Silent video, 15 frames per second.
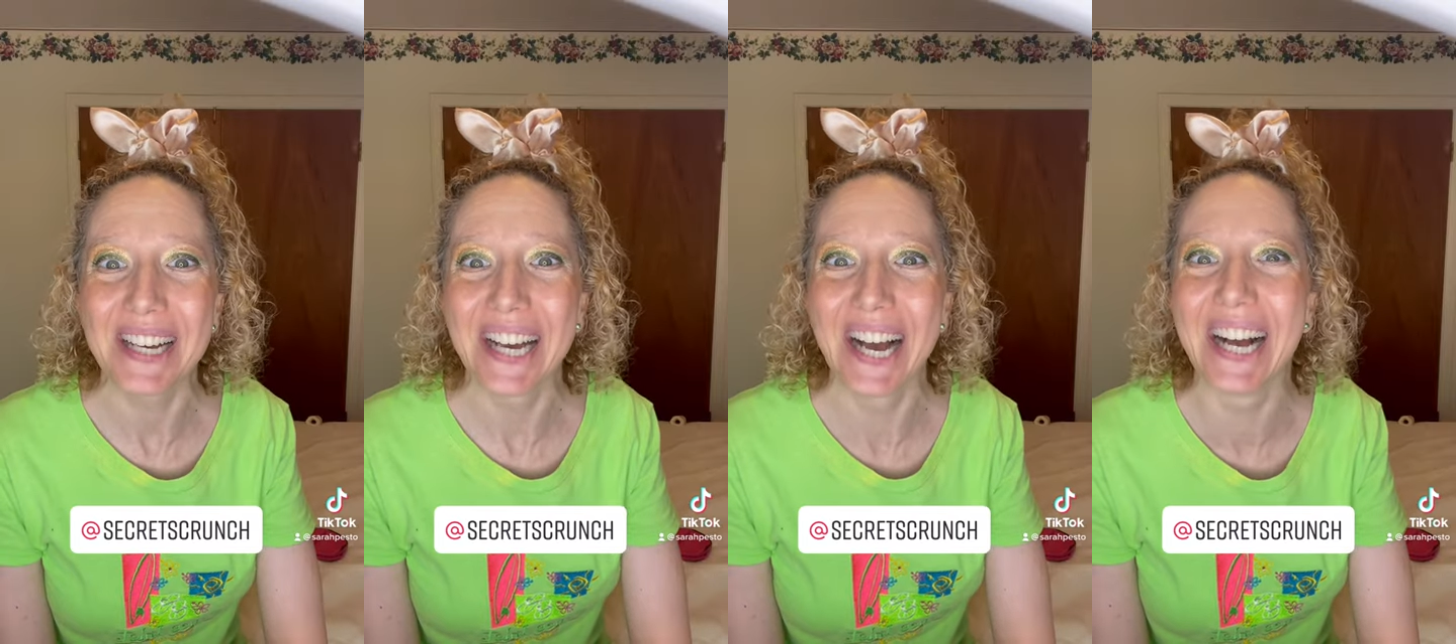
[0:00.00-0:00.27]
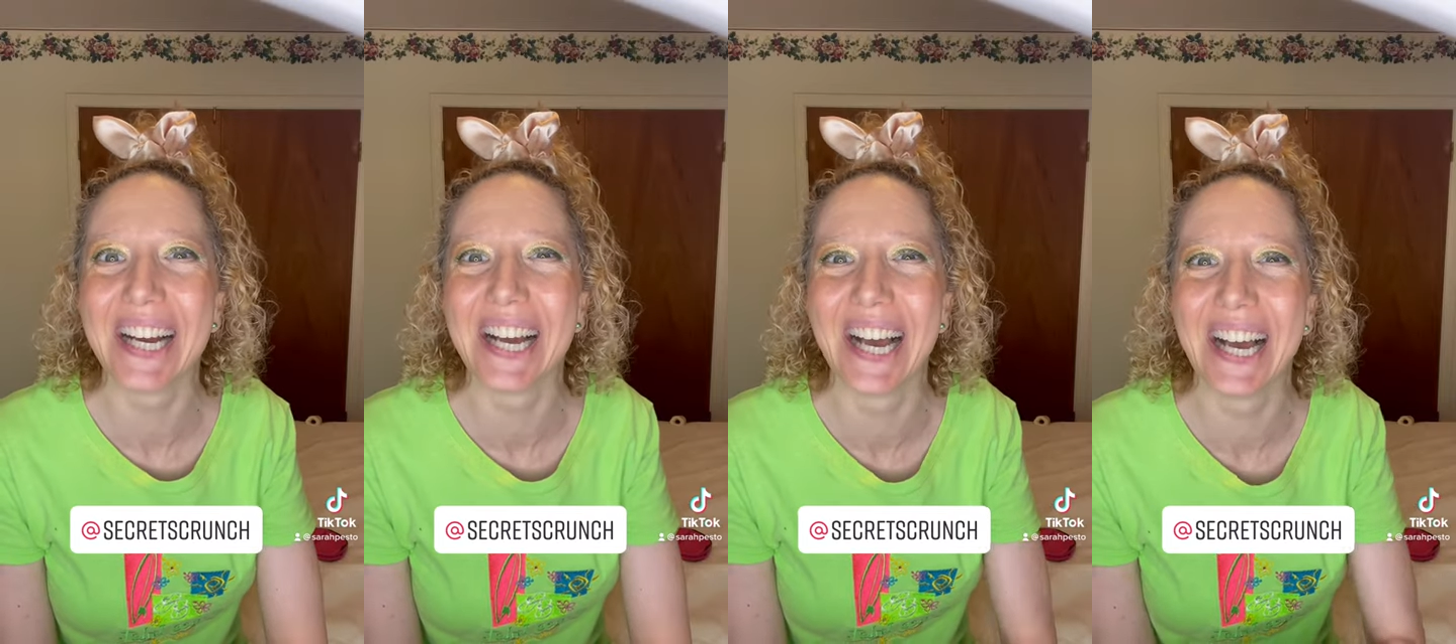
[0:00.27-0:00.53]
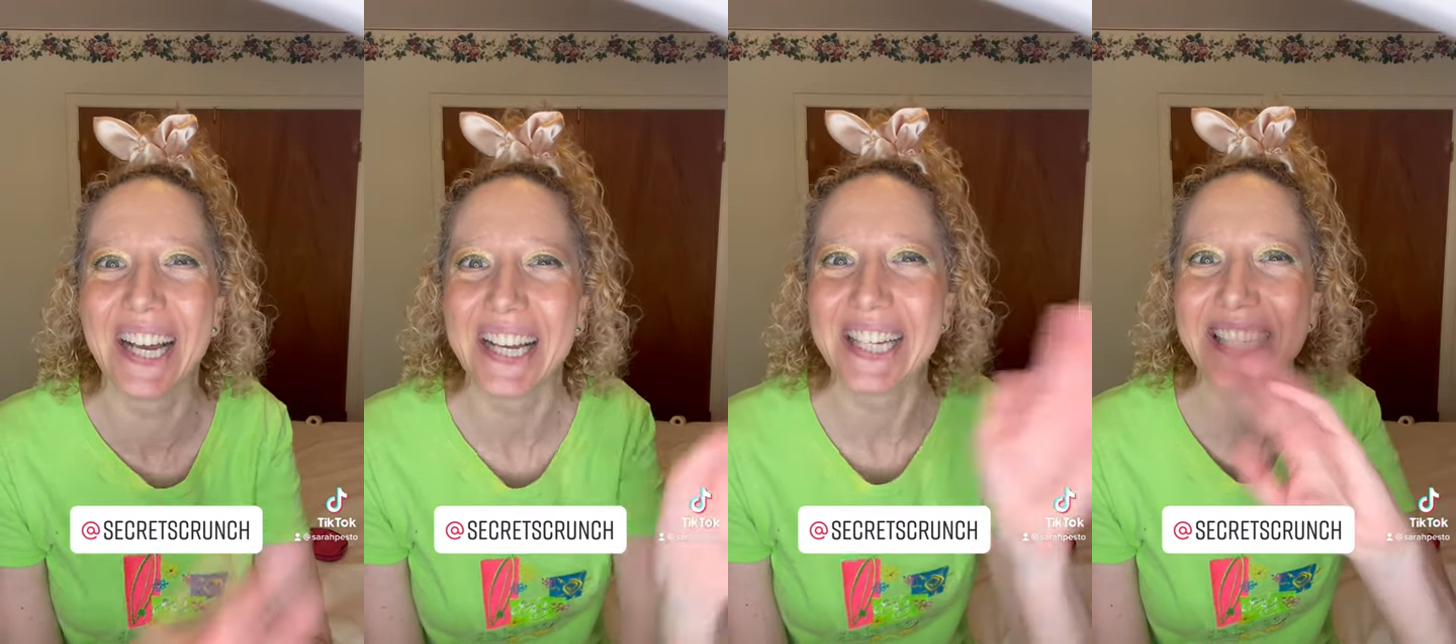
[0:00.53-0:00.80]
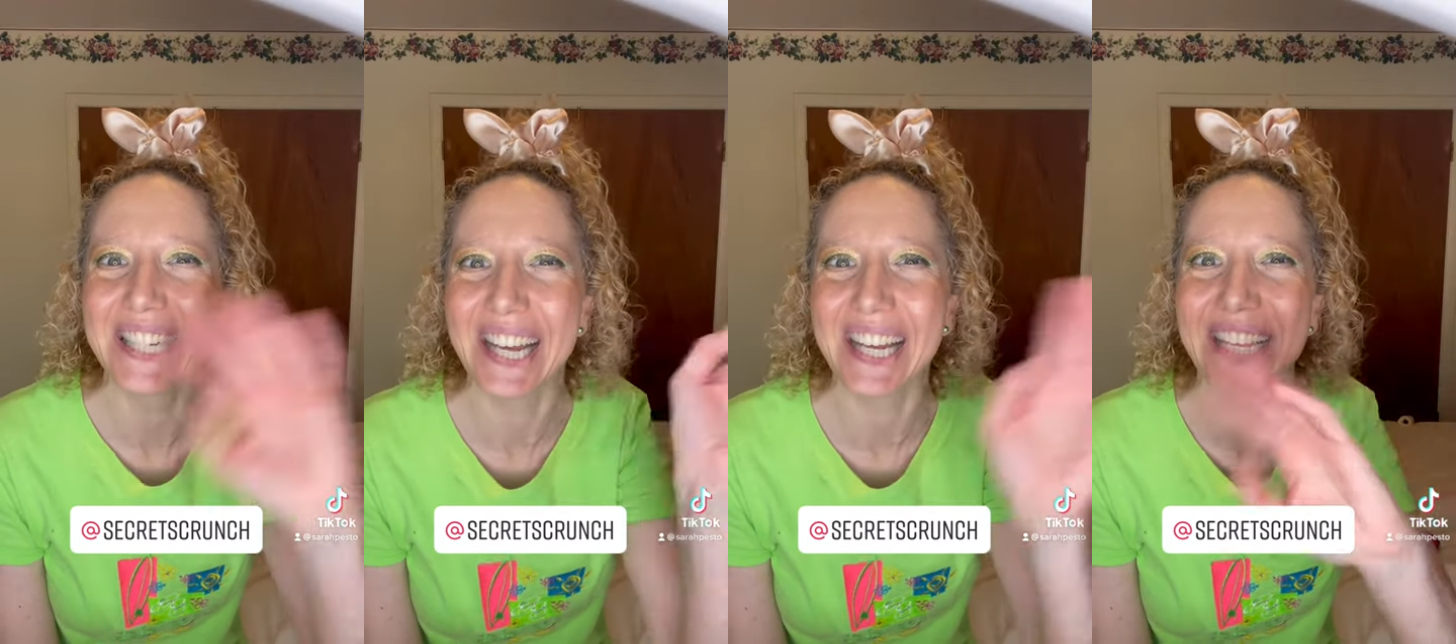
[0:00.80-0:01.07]
Okay,
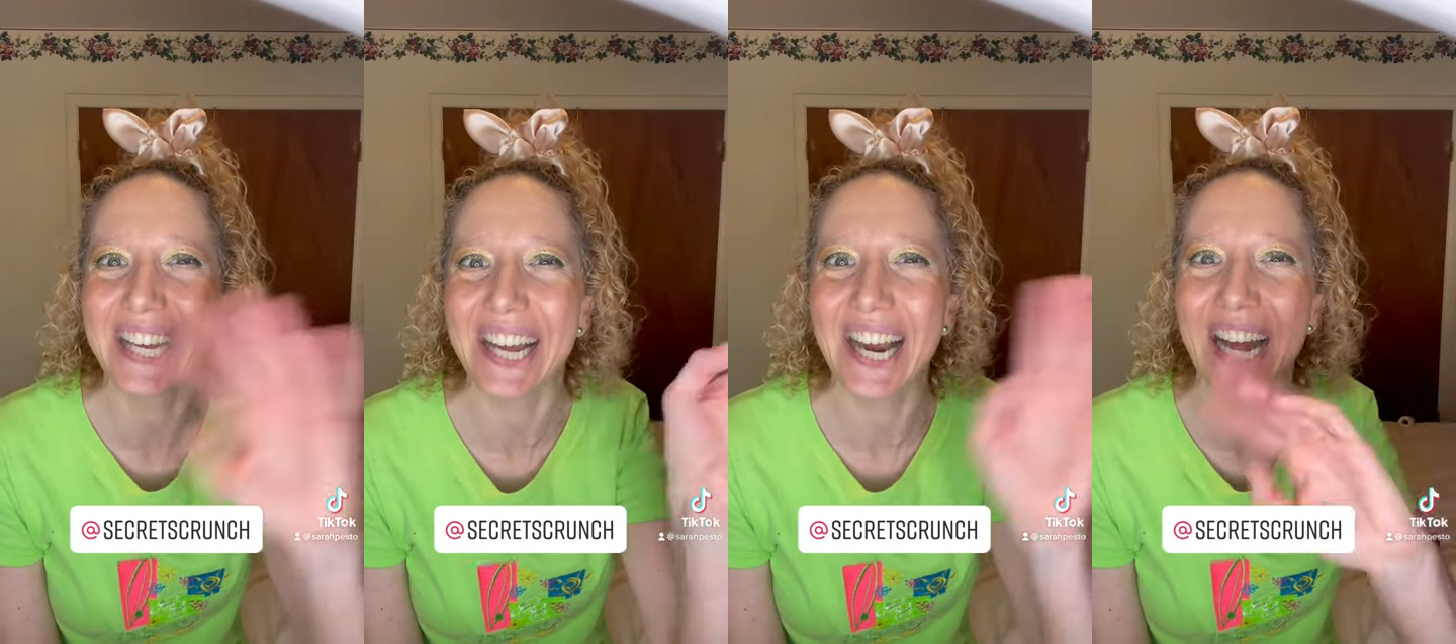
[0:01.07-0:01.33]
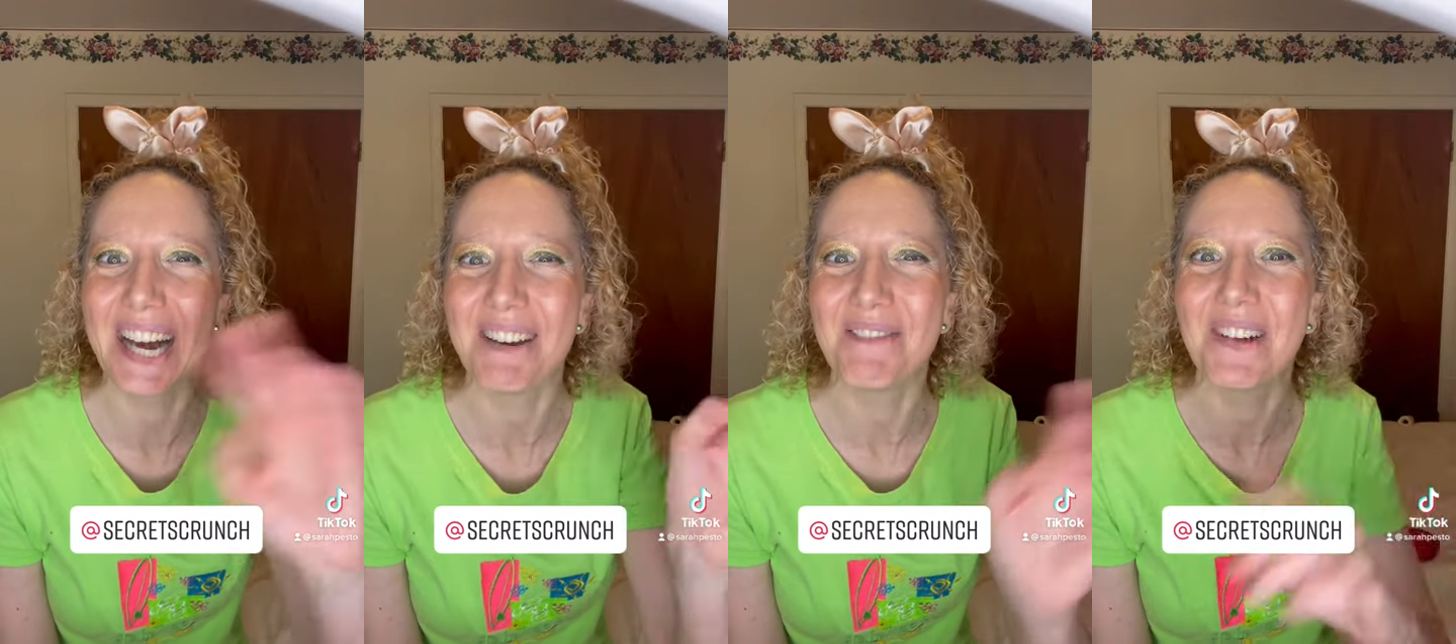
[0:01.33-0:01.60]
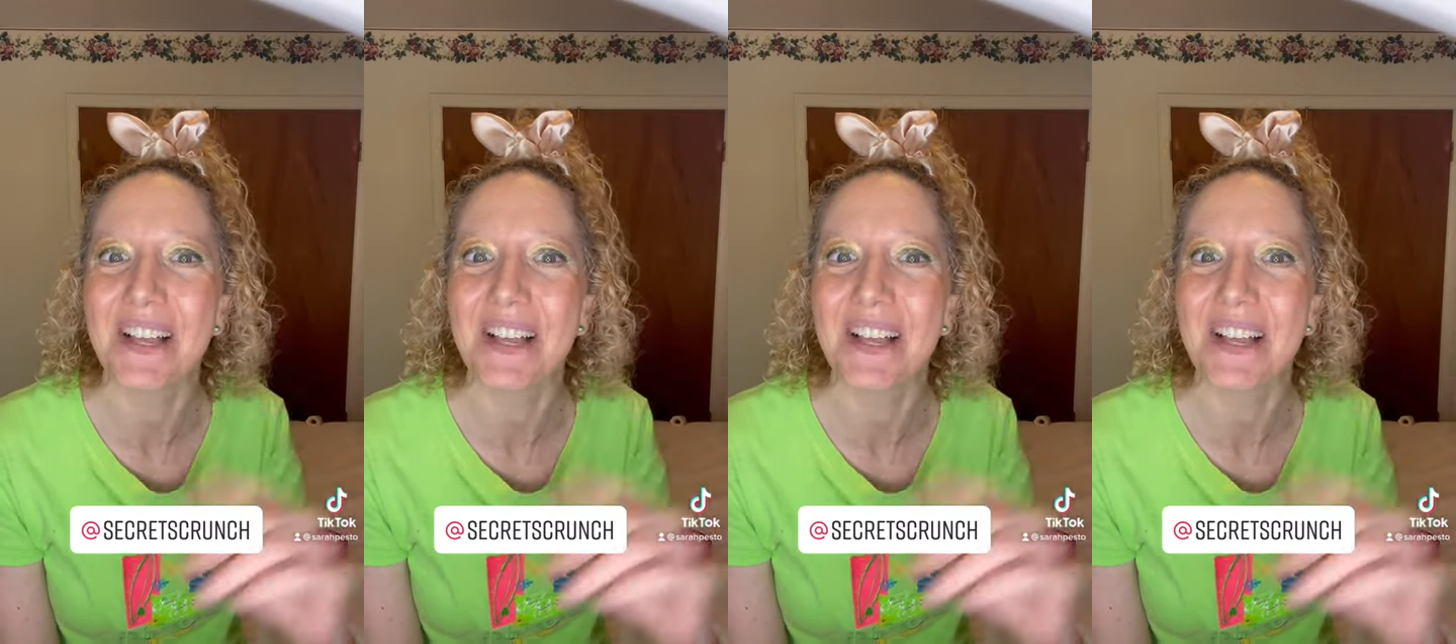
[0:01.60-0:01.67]
take care.